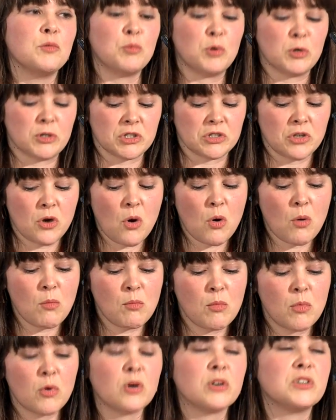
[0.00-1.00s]
abort at
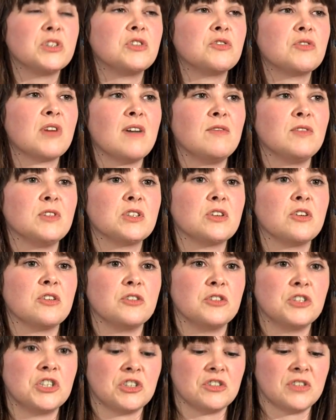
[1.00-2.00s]
home or to travel to
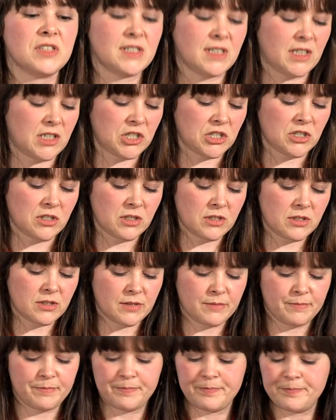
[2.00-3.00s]
other jurisdictions.